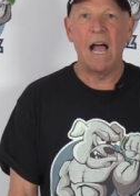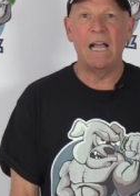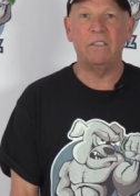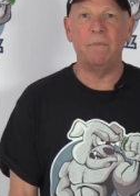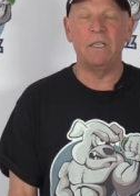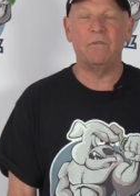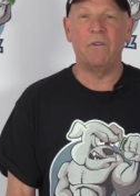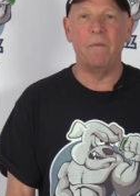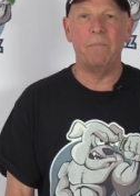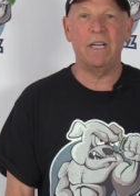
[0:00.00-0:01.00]
Hi, it's Mitch
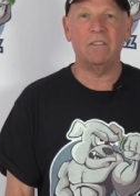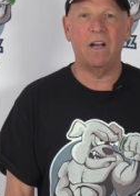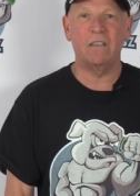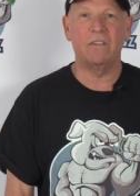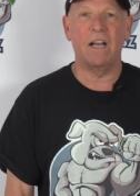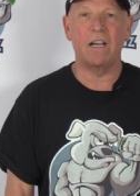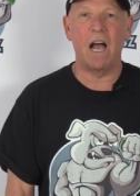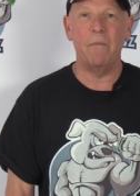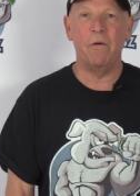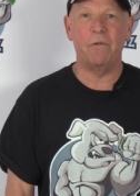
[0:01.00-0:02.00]
from
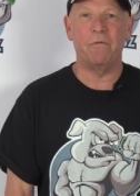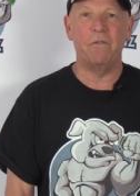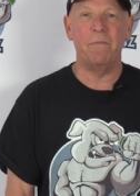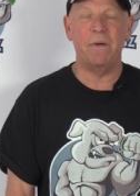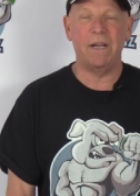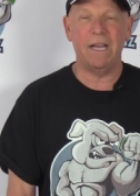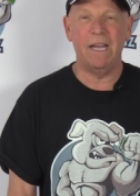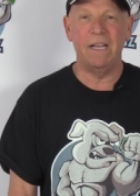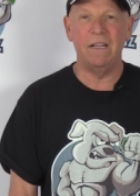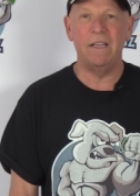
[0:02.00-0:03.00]
PickDawgz.com here with your free pick
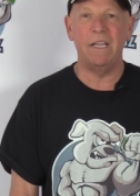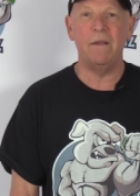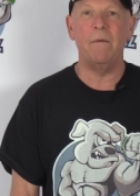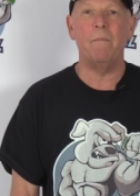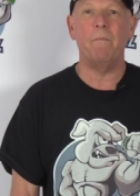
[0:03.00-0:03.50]
in the